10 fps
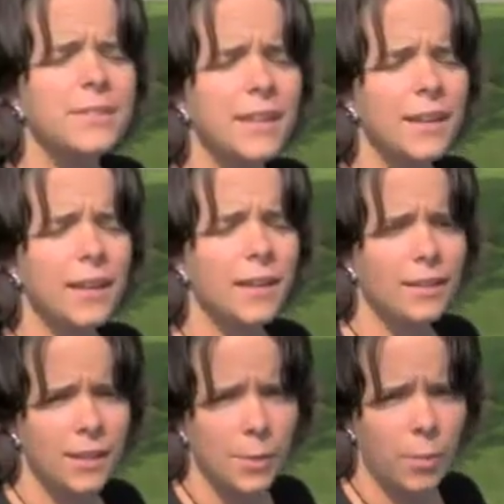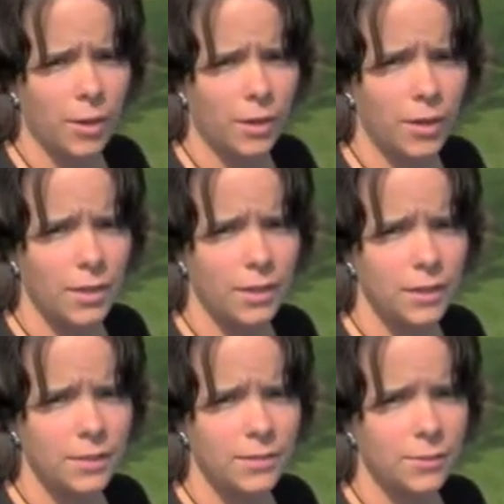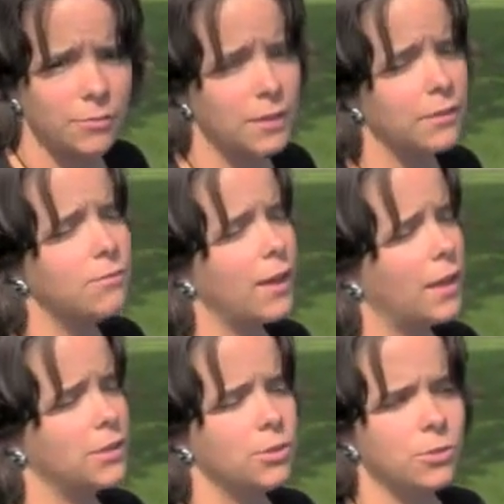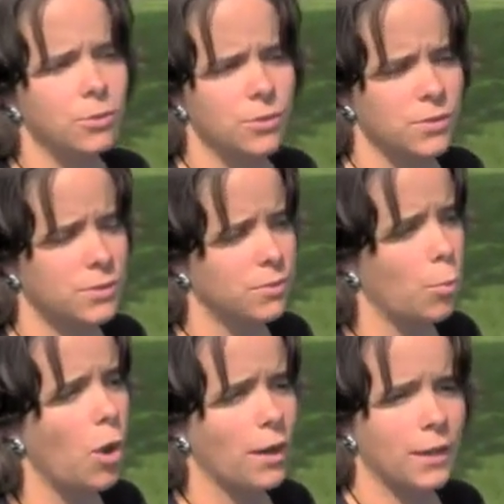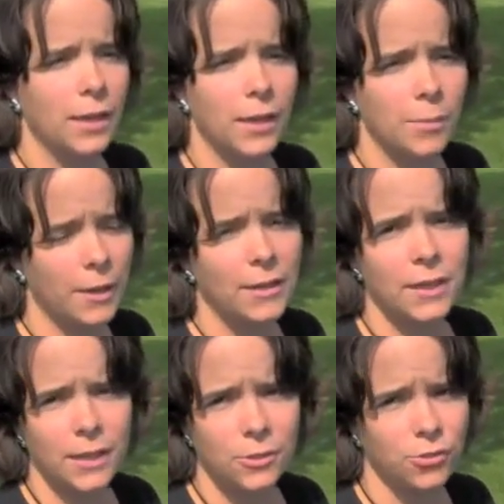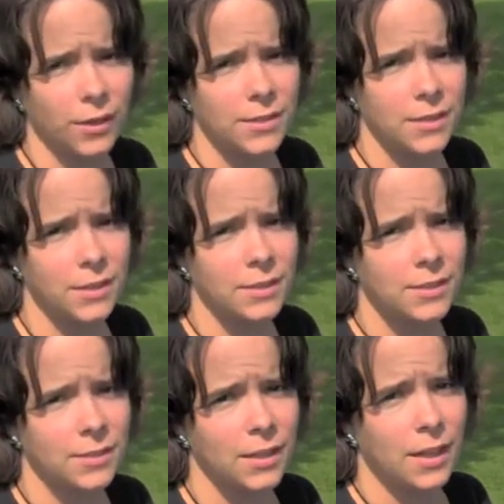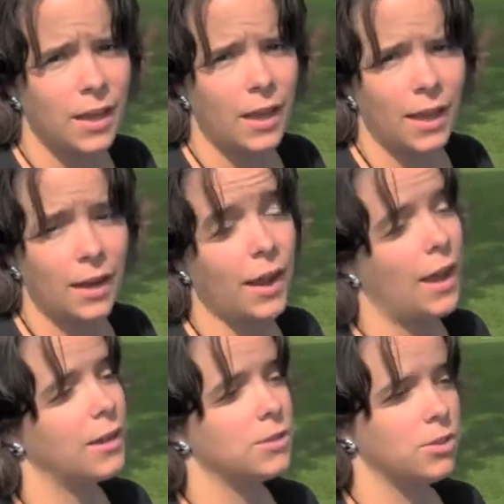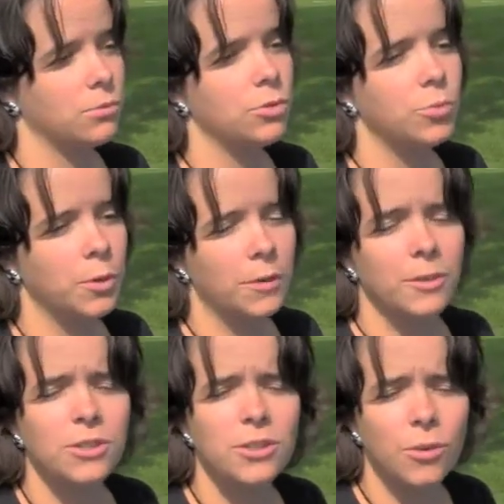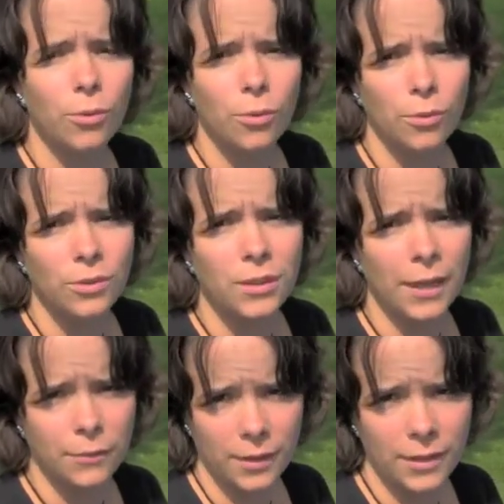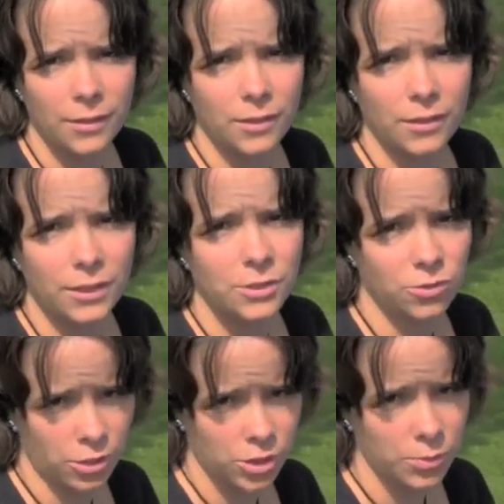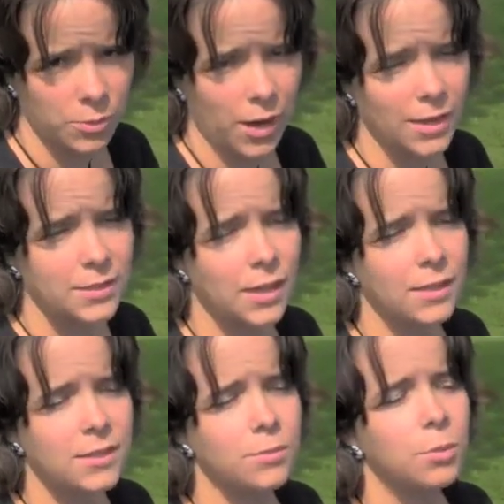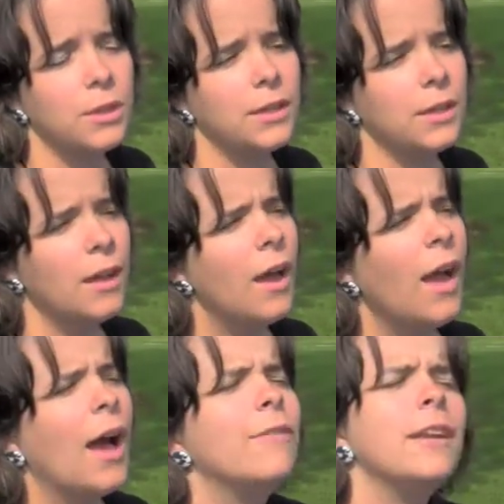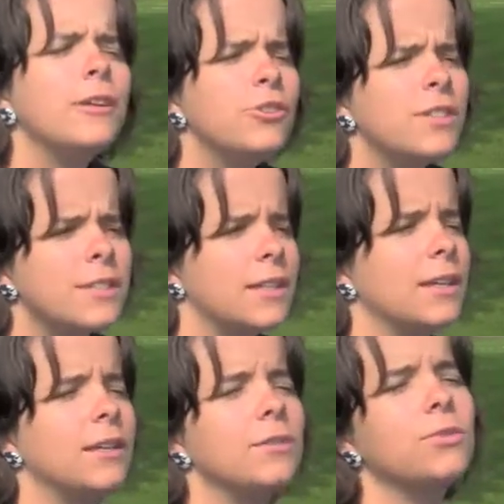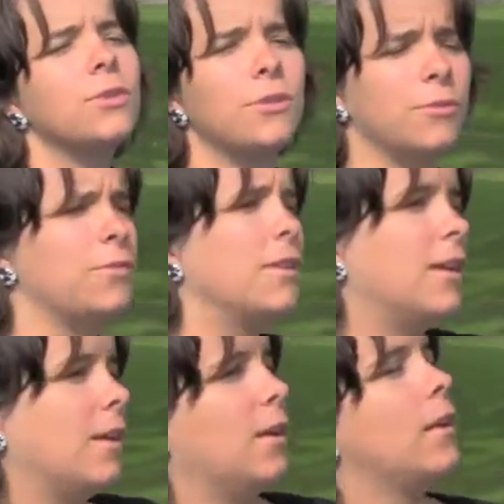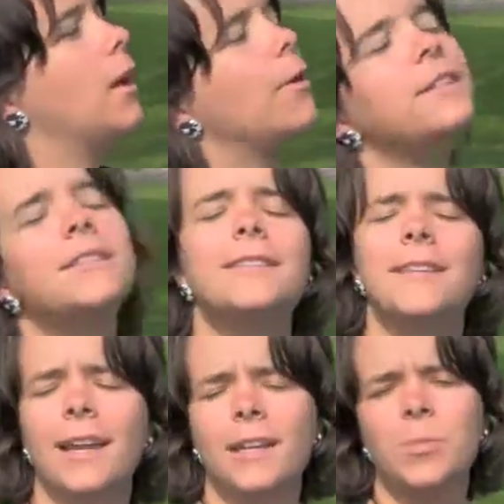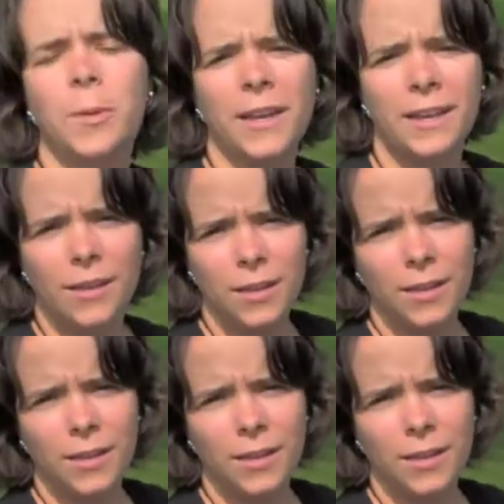St. Anthony Park definitely values walking and biking and transits, and has through pretty much the whole light rail construction process. We have an interesting sort of, not quite disconnect, but